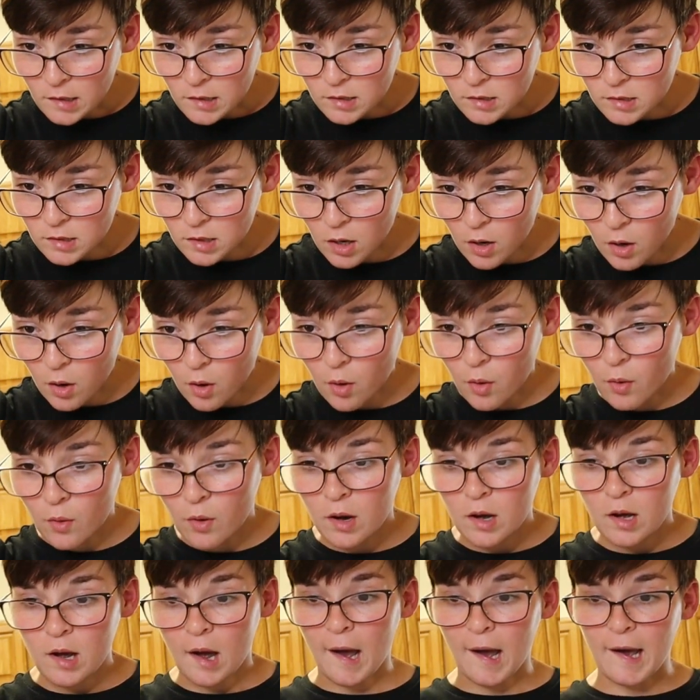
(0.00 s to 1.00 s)
So
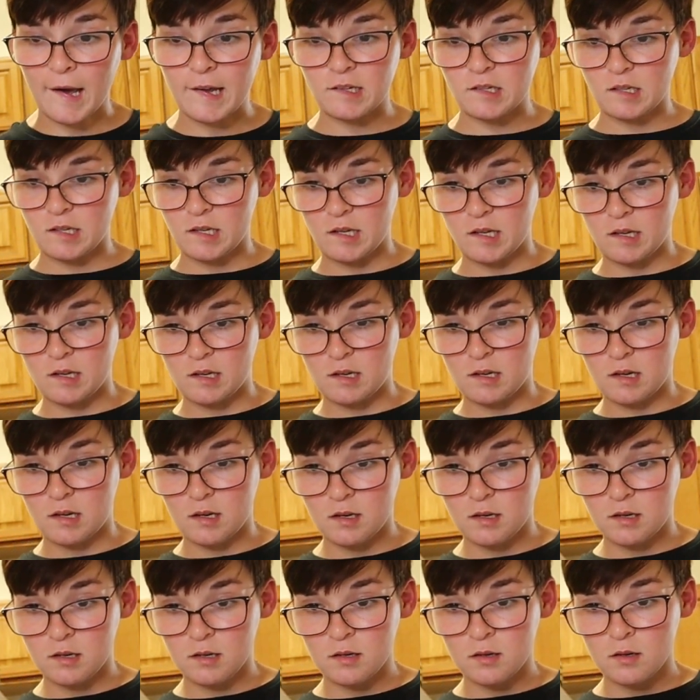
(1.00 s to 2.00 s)
I need
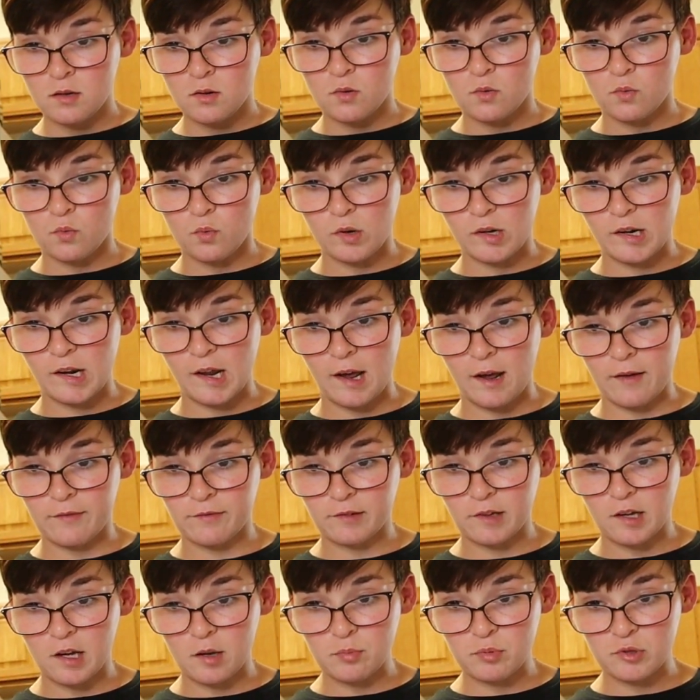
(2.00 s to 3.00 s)

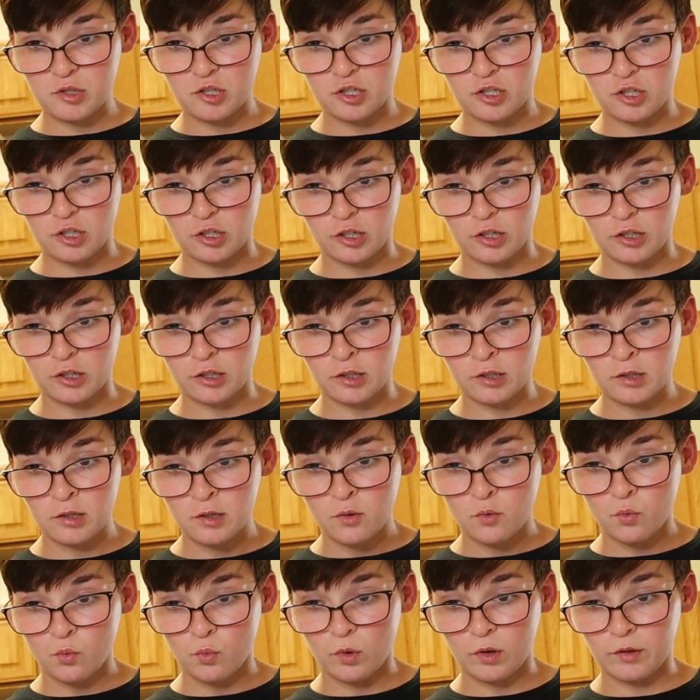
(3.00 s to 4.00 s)
1/2 cup sugar,
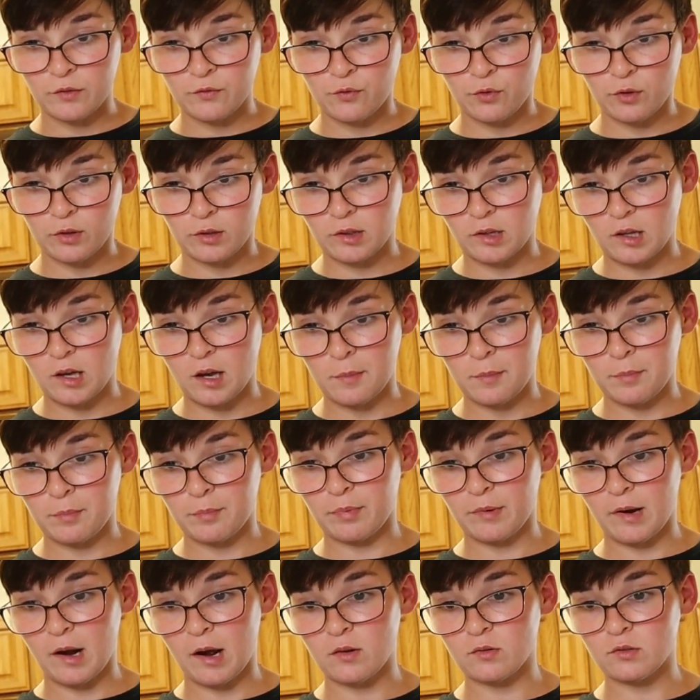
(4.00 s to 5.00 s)
1/4 cup
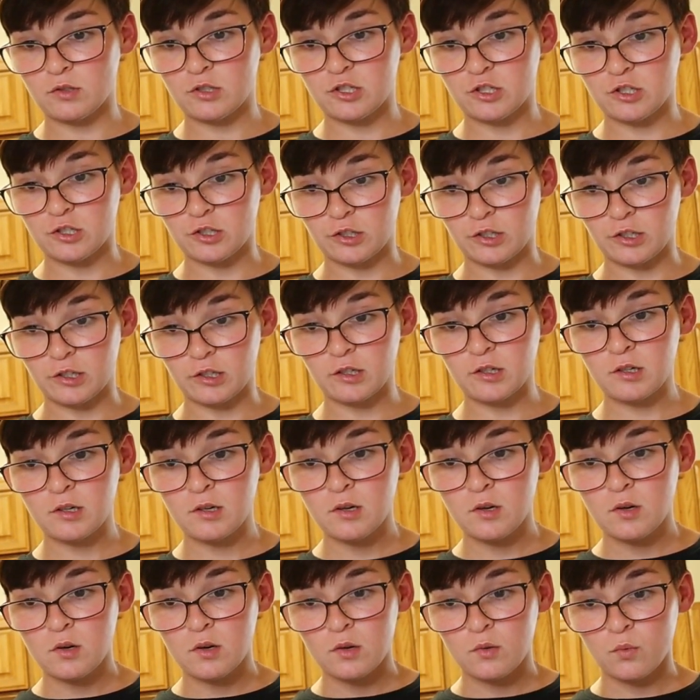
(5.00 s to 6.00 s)
brown sugar,
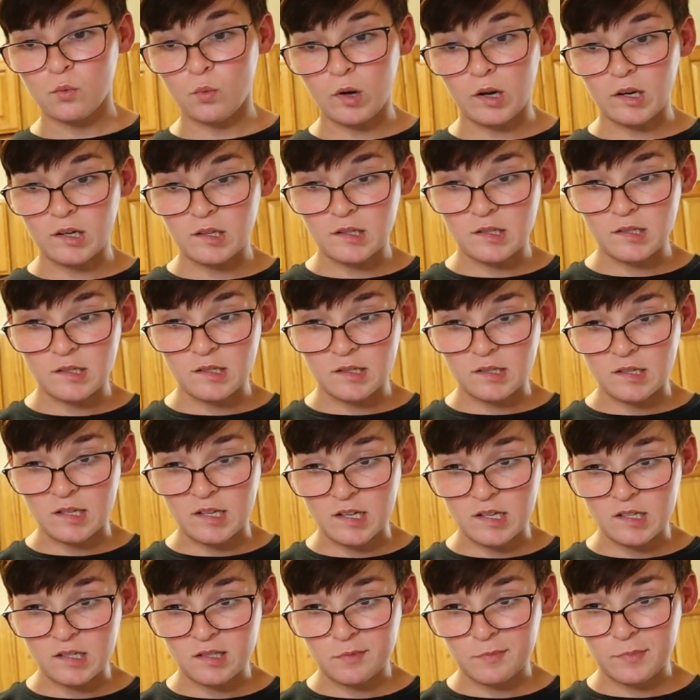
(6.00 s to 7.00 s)
1
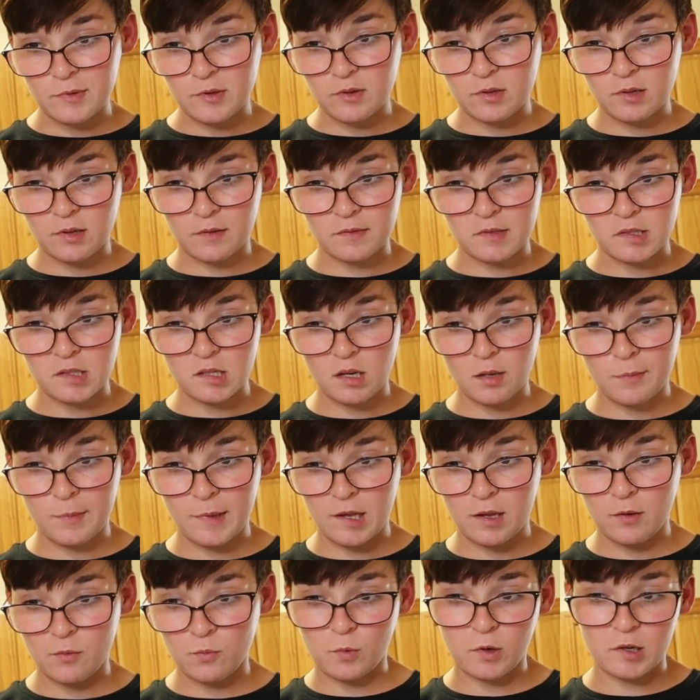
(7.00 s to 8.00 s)
teaspoon of
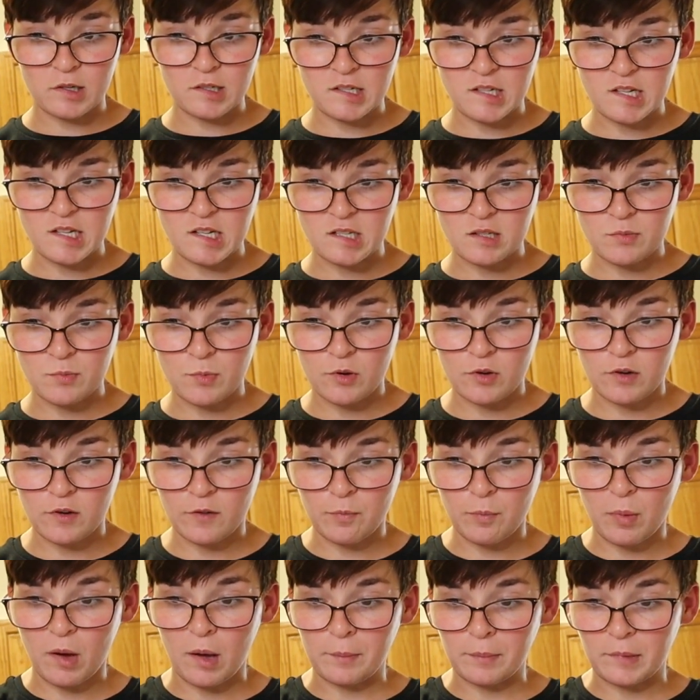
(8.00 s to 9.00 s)
cinnamon, 1 teaspoon
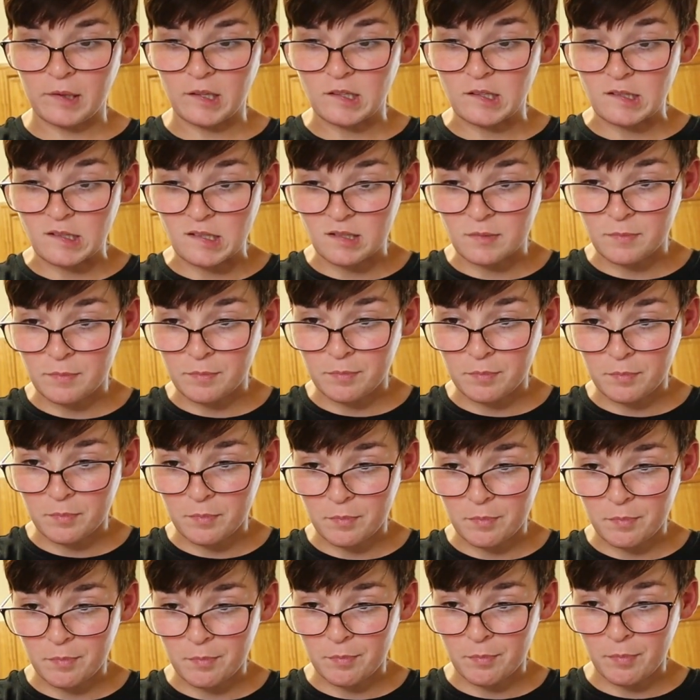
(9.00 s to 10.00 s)
of pumpkin
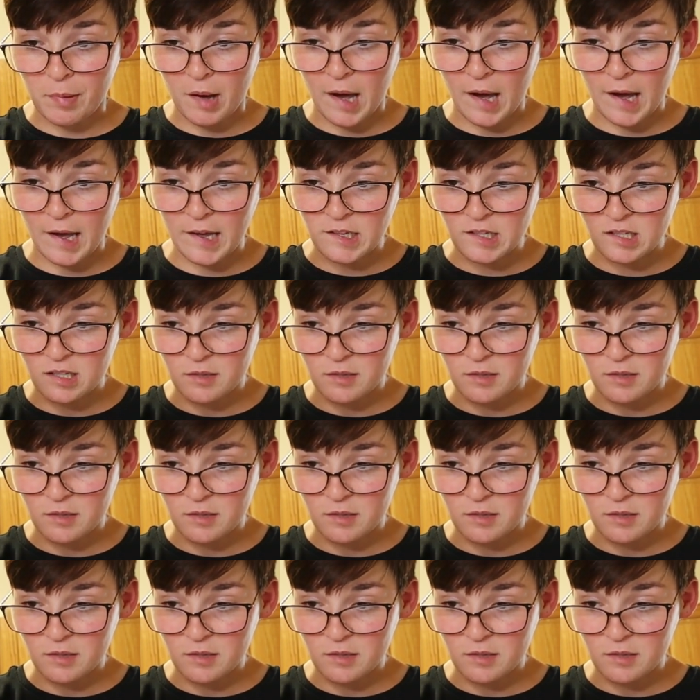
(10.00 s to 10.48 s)
pie